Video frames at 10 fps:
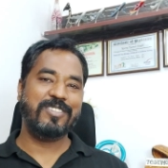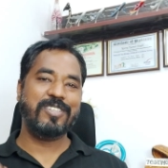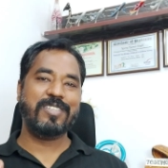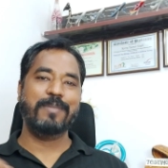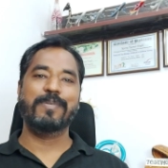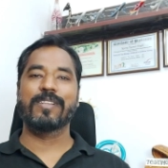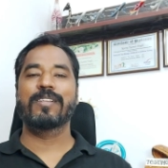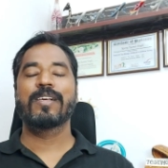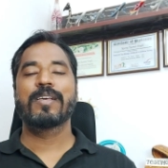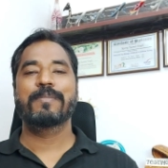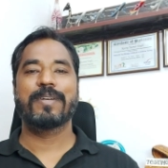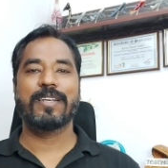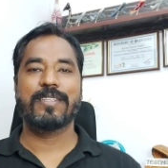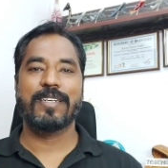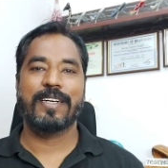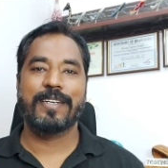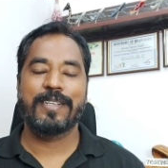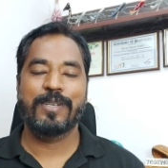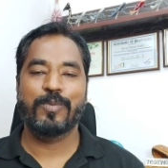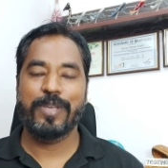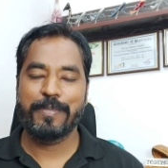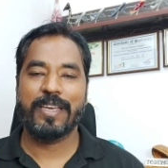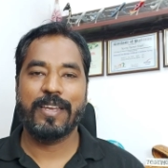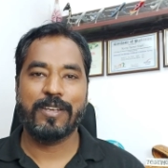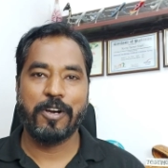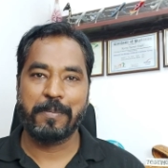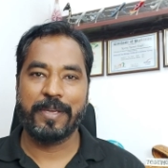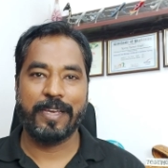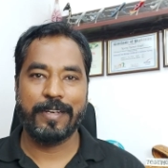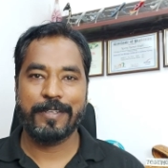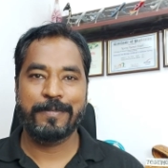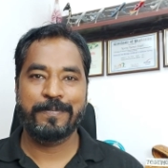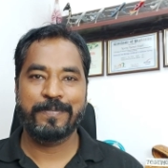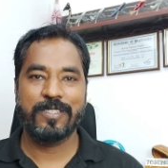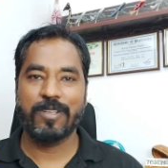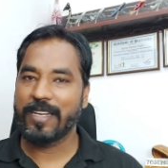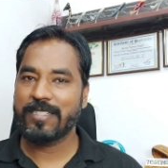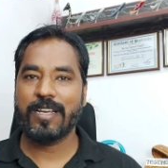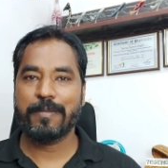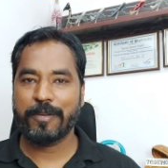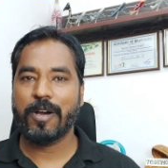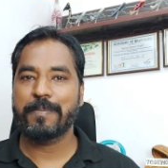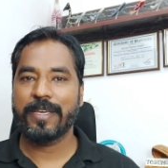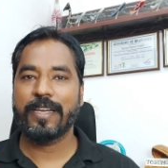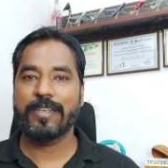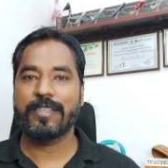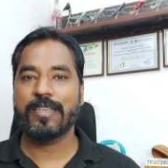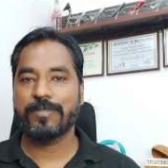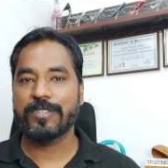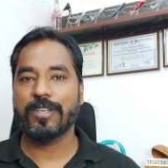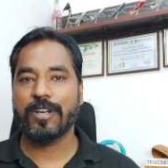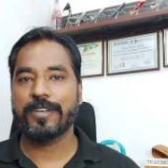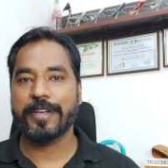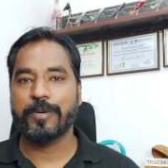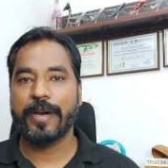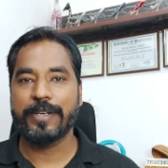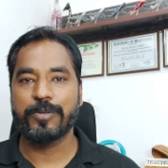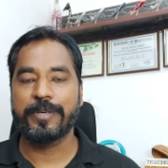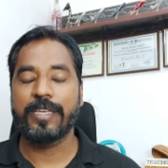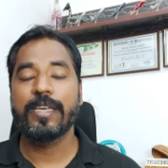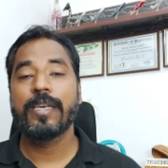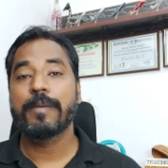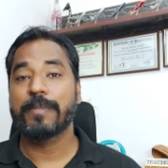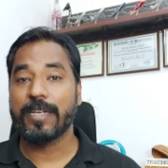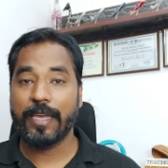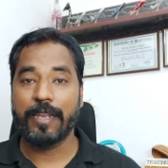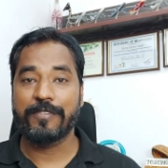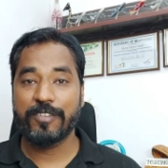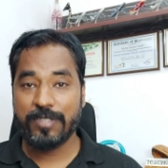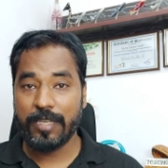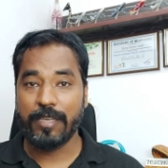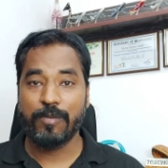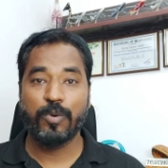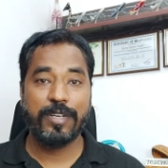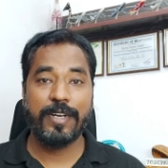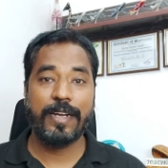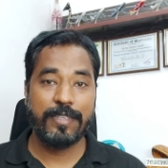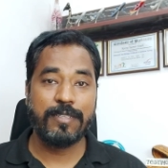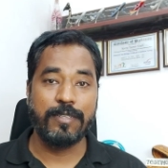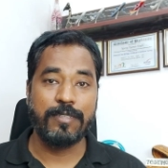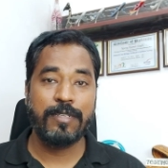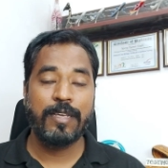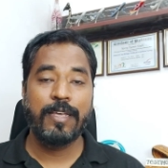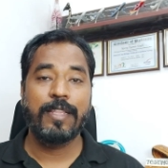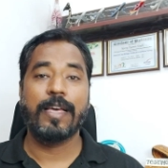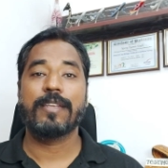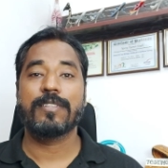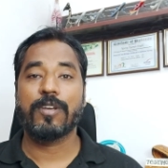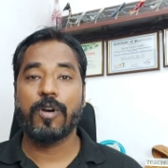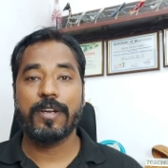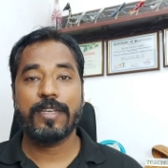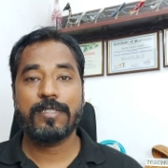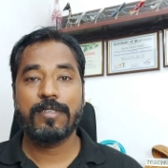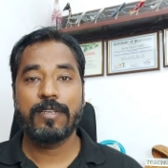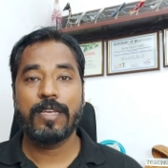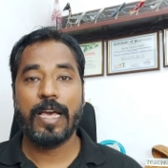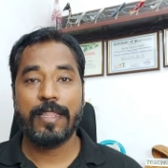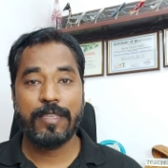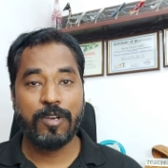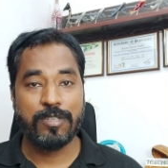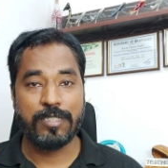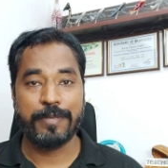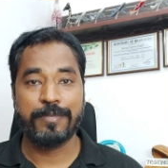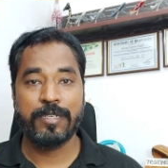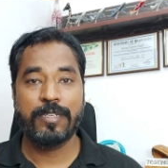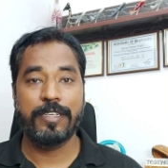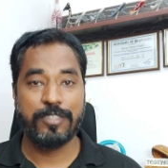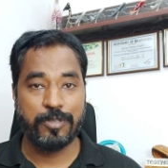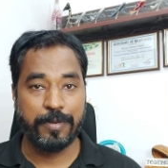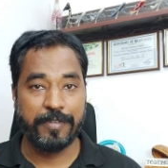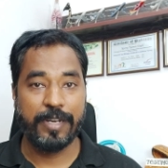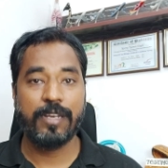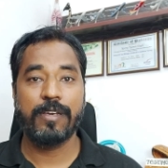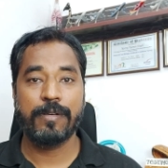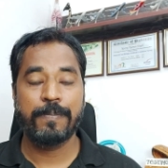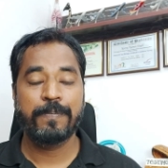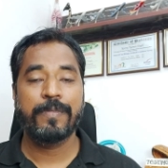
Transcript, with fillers: it is just simple, but uh, we make it complicated. So let's not complicate things which are not required to be. But again, if you see, what did I discuss? That is the context and the concept needs to be very clear.